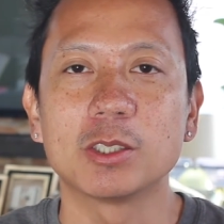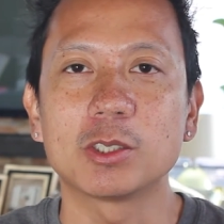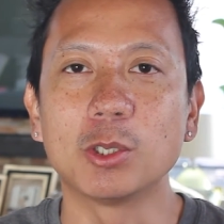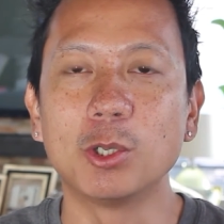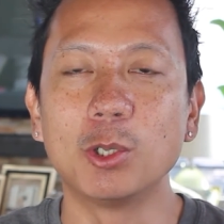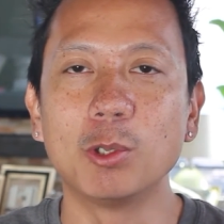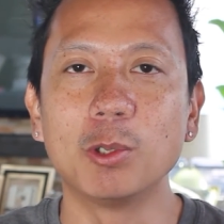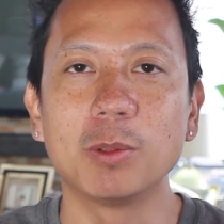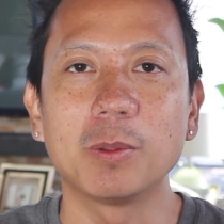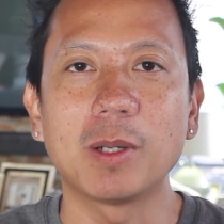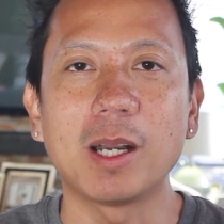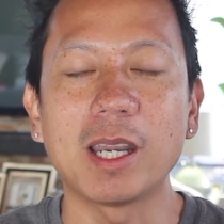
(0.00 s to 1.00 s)

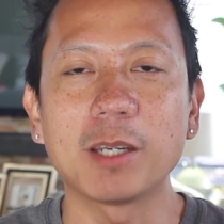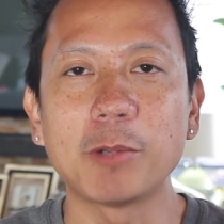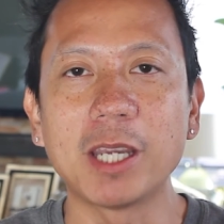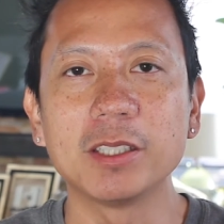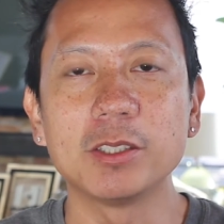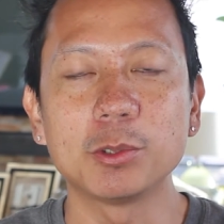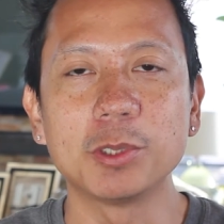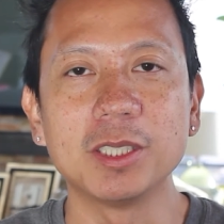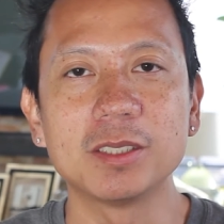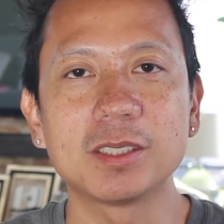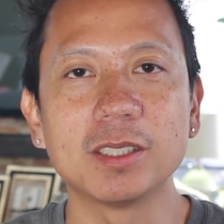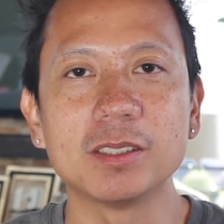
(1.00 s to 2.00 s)
So I ran into an
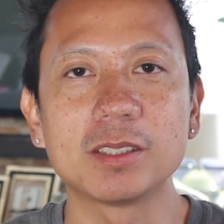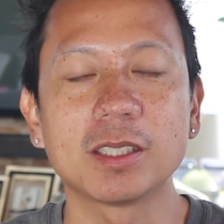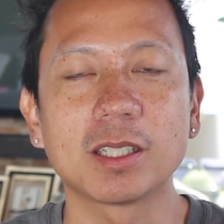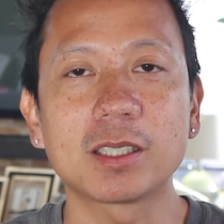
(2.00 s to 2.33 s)
instance